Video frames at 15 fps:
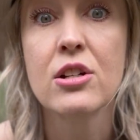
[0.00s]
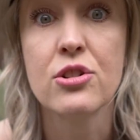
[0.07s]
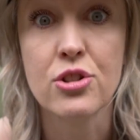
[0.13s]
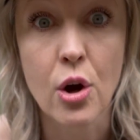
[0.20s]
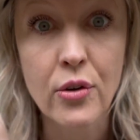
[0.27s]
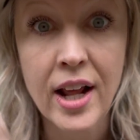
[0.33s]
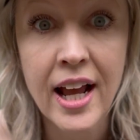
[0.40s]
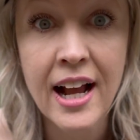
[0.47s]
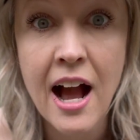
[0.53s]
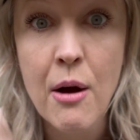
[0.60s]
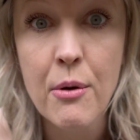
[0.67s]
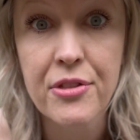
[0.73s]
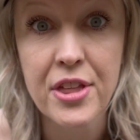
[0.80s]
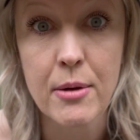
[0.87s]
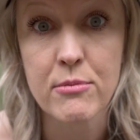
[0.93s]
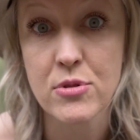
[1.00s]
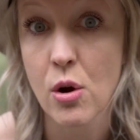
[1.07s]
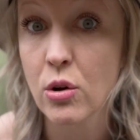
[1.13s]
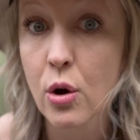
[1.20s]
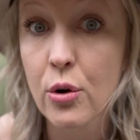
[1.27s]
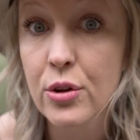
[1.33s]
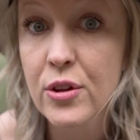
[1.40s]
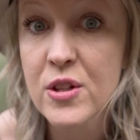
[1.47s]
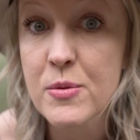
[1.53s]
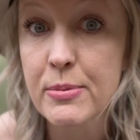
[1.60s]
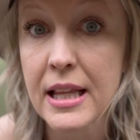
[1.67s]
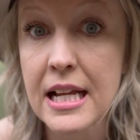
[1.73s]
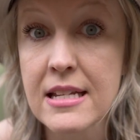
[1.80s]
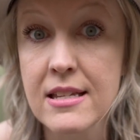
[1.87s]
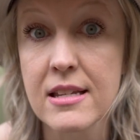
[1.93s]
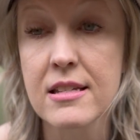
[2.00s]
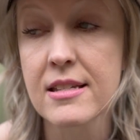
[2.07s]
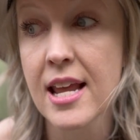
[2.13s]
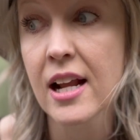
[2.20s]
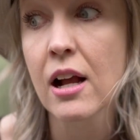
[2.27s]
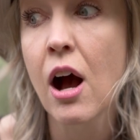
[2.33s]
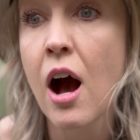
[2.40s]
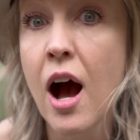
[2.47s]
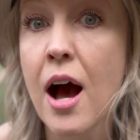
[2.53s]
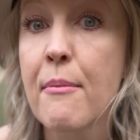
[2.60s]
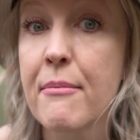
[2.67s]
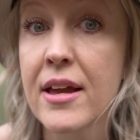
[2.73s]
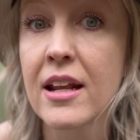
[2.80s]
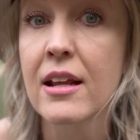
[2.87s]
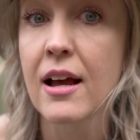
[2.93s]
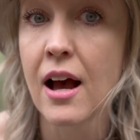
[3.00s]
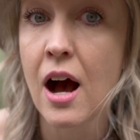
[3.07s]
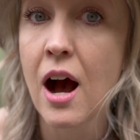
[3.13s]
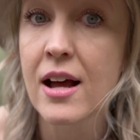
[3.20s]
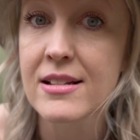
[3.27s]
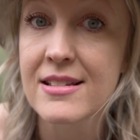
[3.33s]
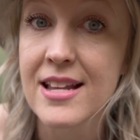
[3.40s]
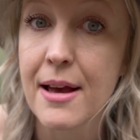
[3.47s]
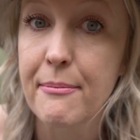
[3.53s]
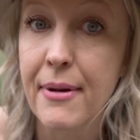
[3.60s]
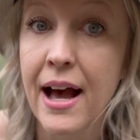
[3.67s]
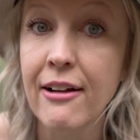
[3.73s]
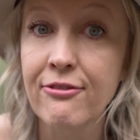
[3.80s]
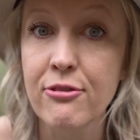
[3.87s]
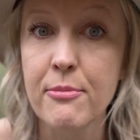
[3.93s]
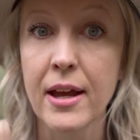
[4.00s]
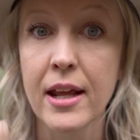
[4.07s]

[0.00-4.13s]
Don't hang out with them. Don't go to those places. Take a hot minute, a hot step back from